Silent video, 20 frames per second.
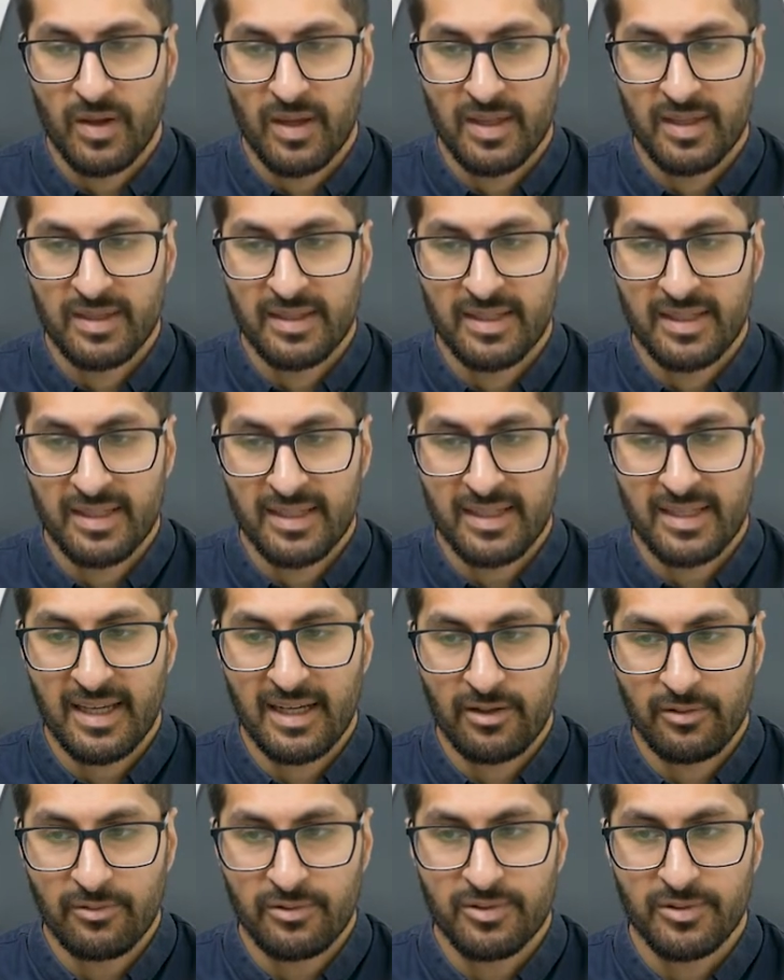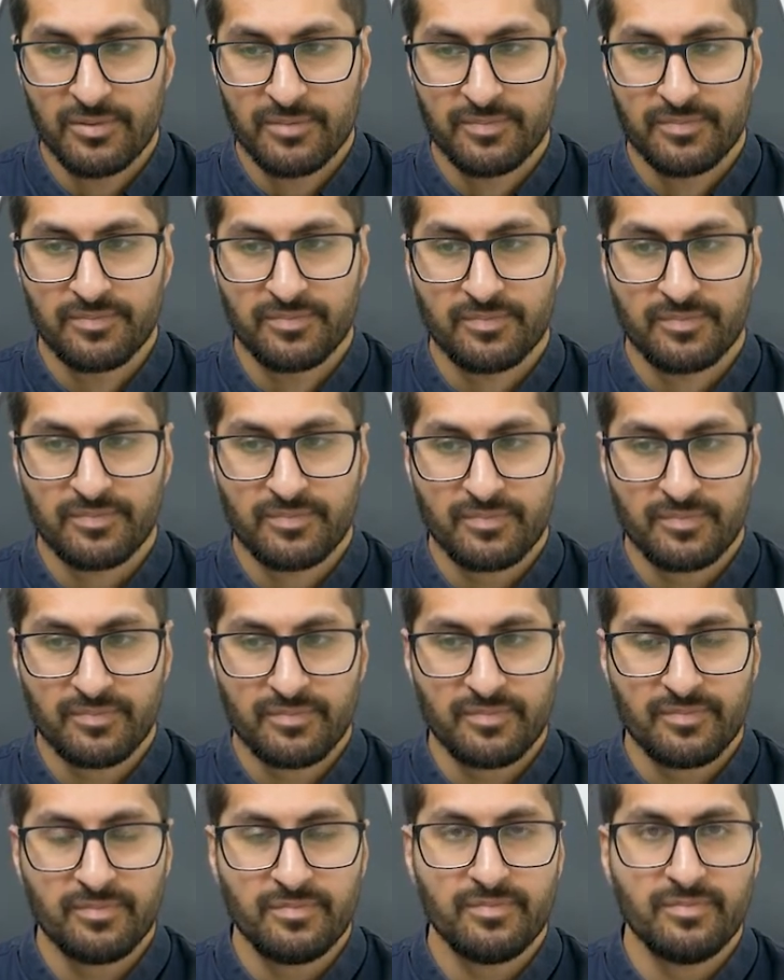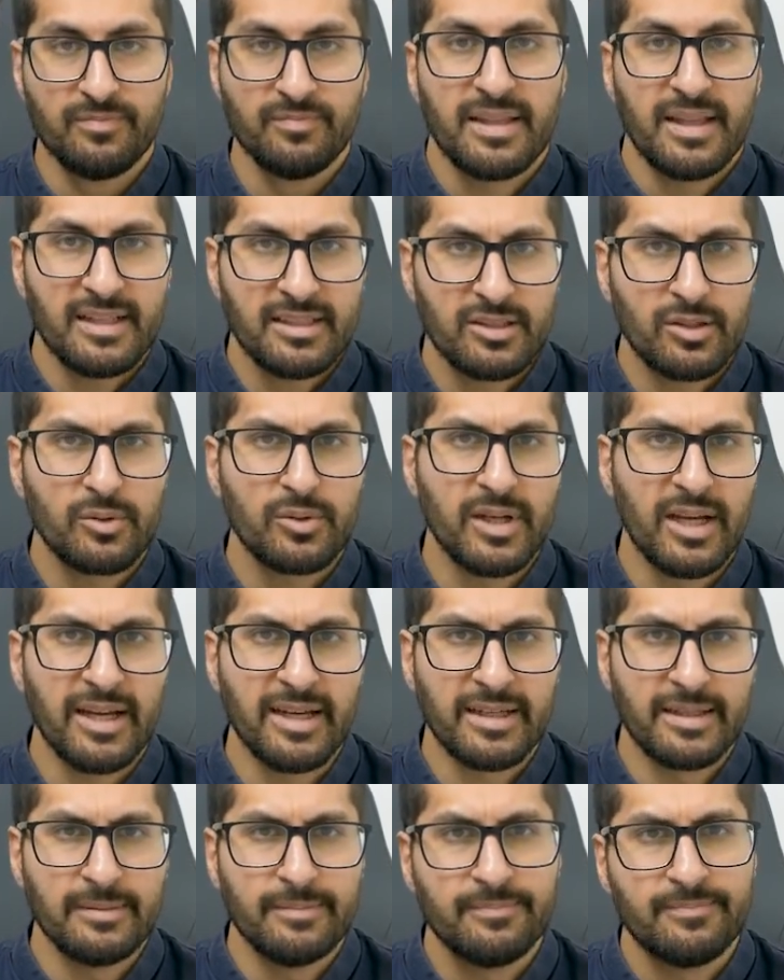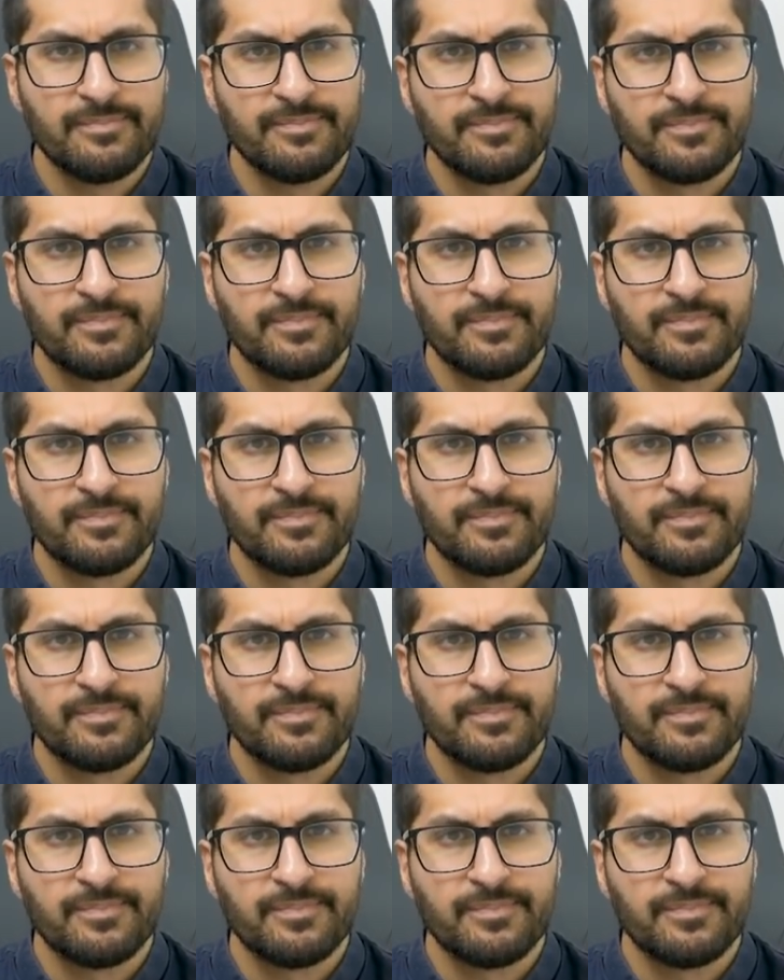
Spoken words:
in the account, that's okay.